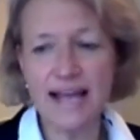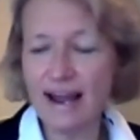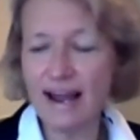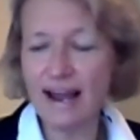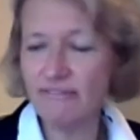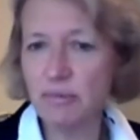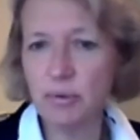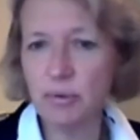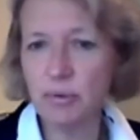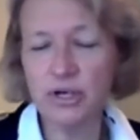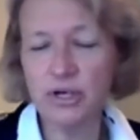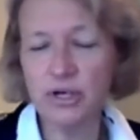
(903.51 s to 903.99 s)

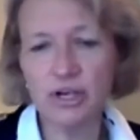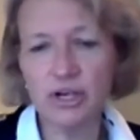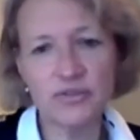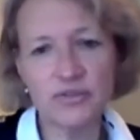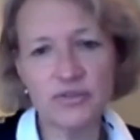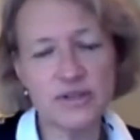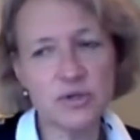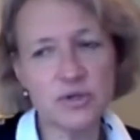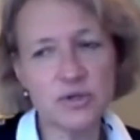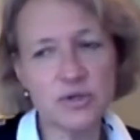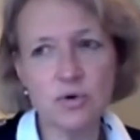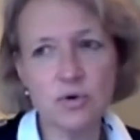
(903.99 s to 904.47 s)
Everybody on
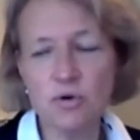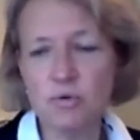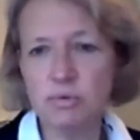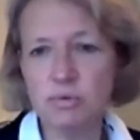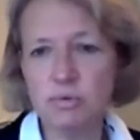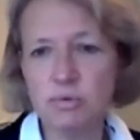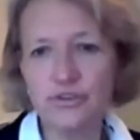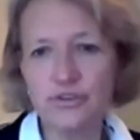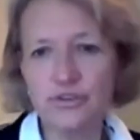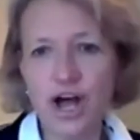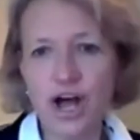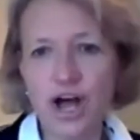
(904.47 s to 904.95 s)
this call
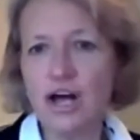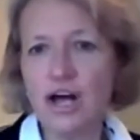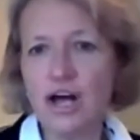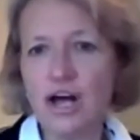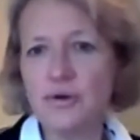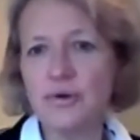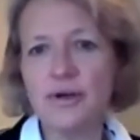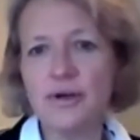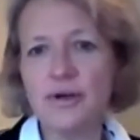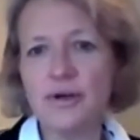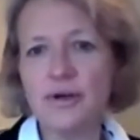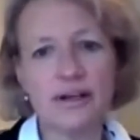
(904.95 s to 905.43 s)
will
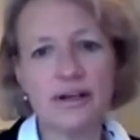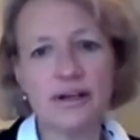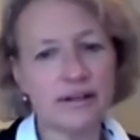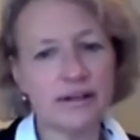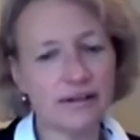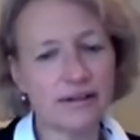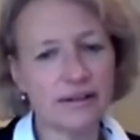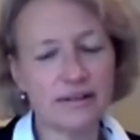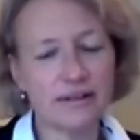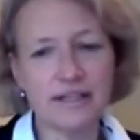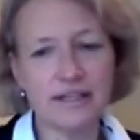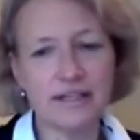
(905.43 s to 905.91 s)
know
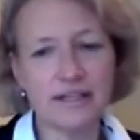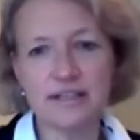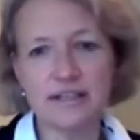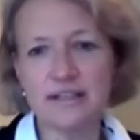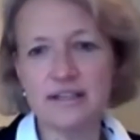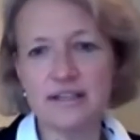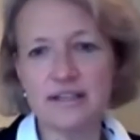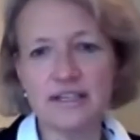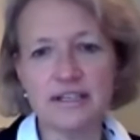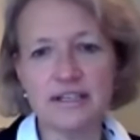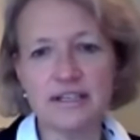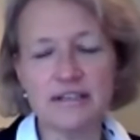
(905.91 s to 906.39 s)
that
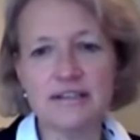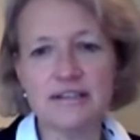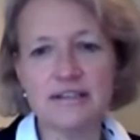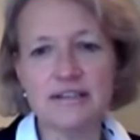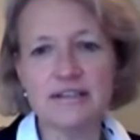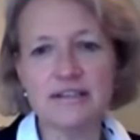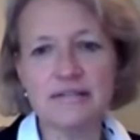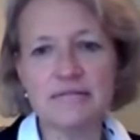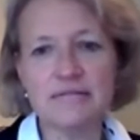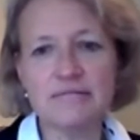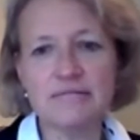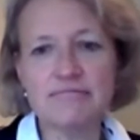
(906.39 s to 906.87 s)

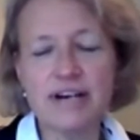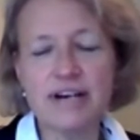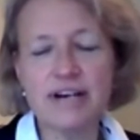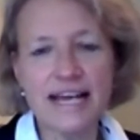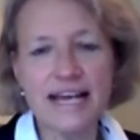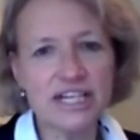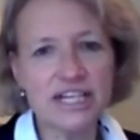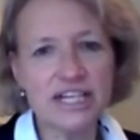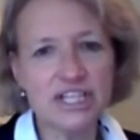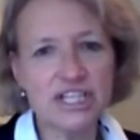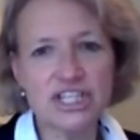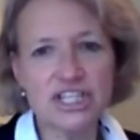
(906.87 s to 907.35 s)
the
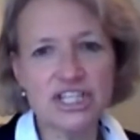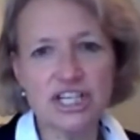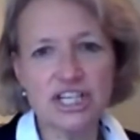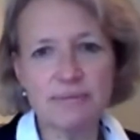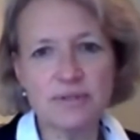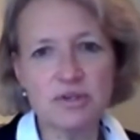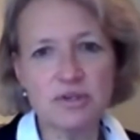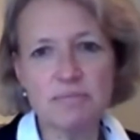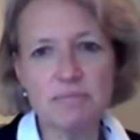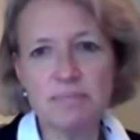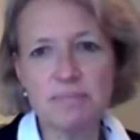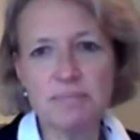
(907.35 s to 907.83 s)

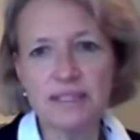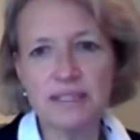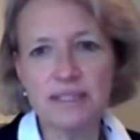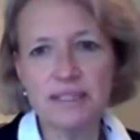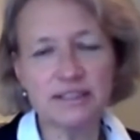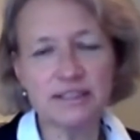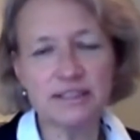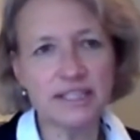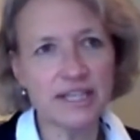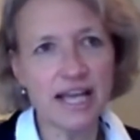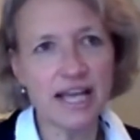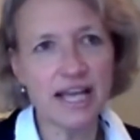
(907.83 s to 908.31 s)
relationships you
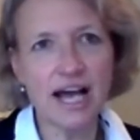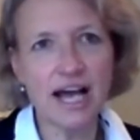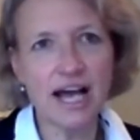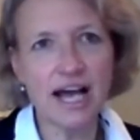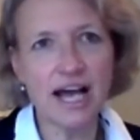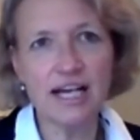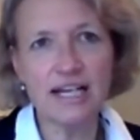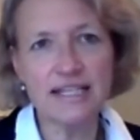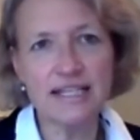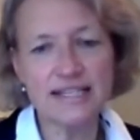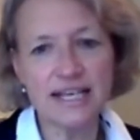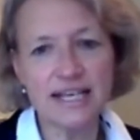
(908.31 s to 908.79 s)
build in the
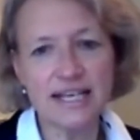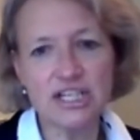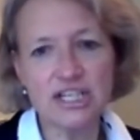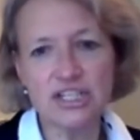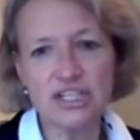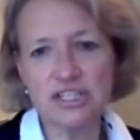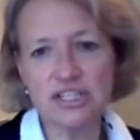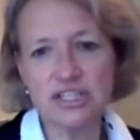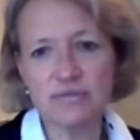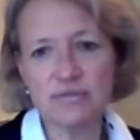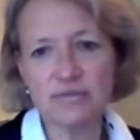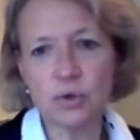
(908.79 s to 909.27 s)
early
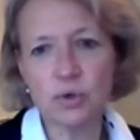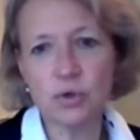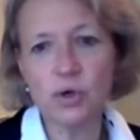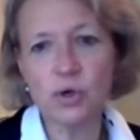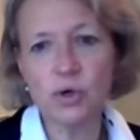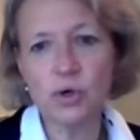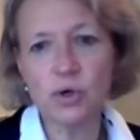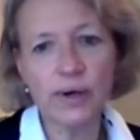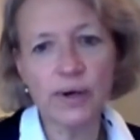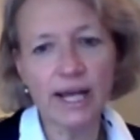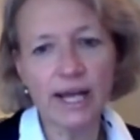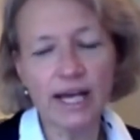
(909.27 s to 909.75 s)
stages of your
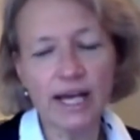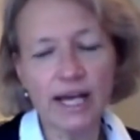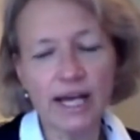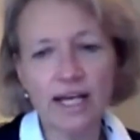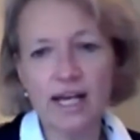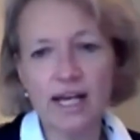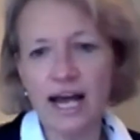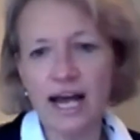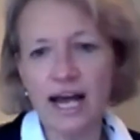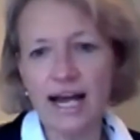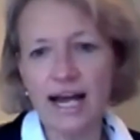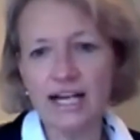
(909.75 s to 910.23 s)
career
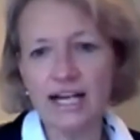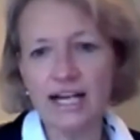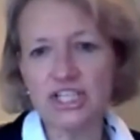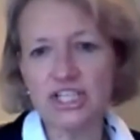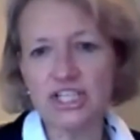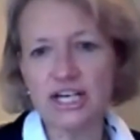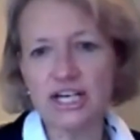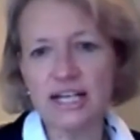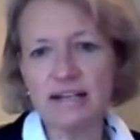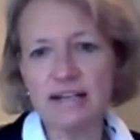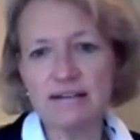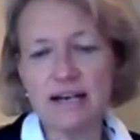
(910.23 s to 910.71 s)

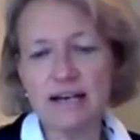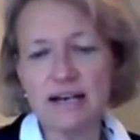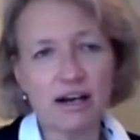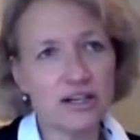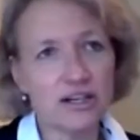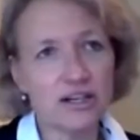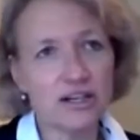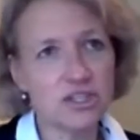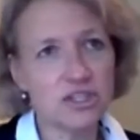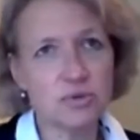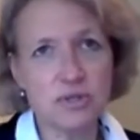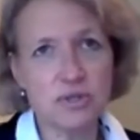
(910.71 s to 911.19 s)
actually
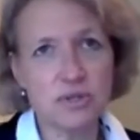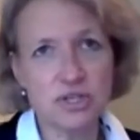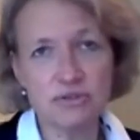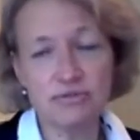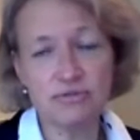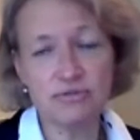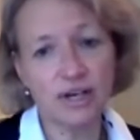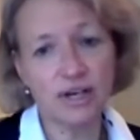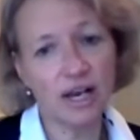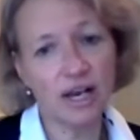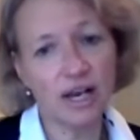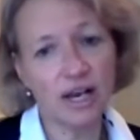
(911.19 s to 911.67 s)
last with you
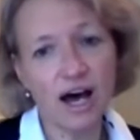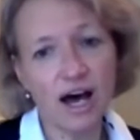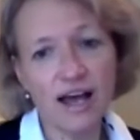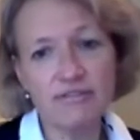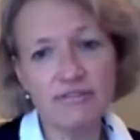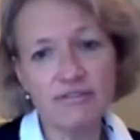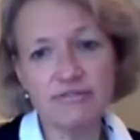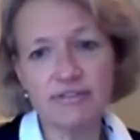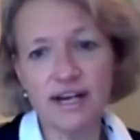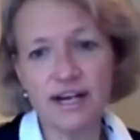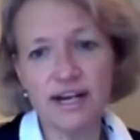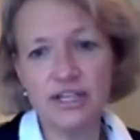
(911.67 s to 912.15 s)
for
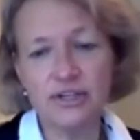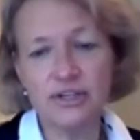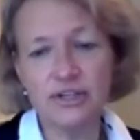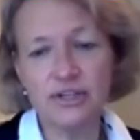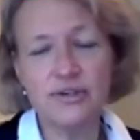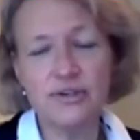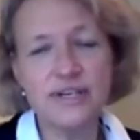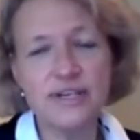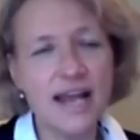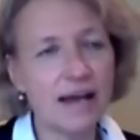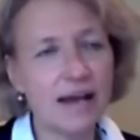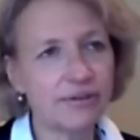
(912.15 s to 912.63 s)
life, and you
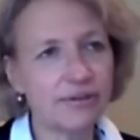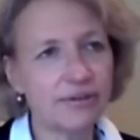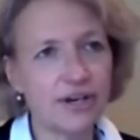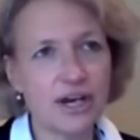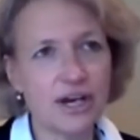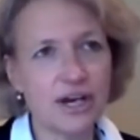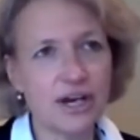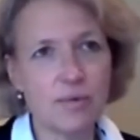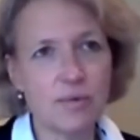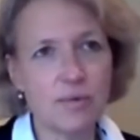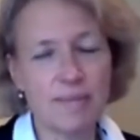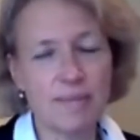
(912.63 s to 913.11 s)
never
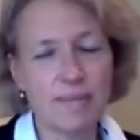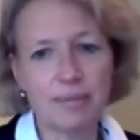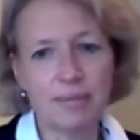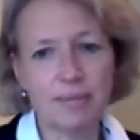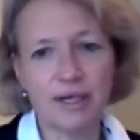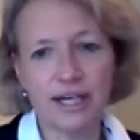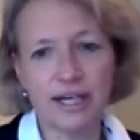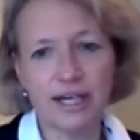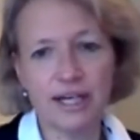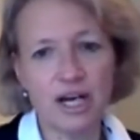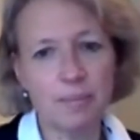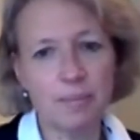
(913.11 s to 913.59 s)
know where
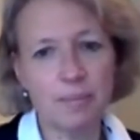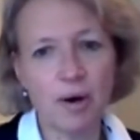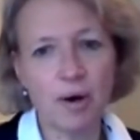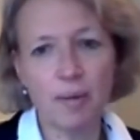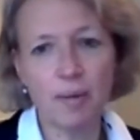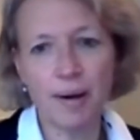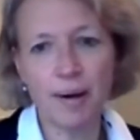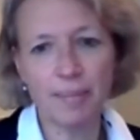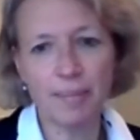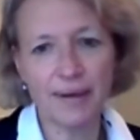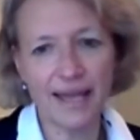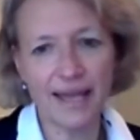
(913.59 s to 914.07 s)
people are going to
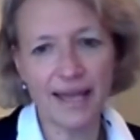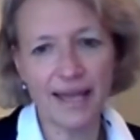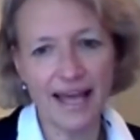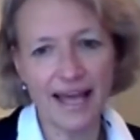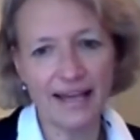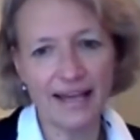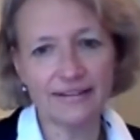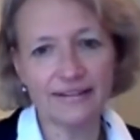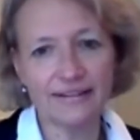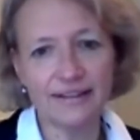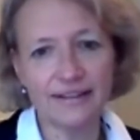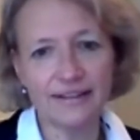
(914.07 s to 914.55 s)
pop up
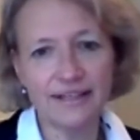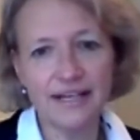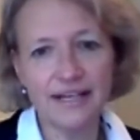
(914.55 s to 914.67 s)
again.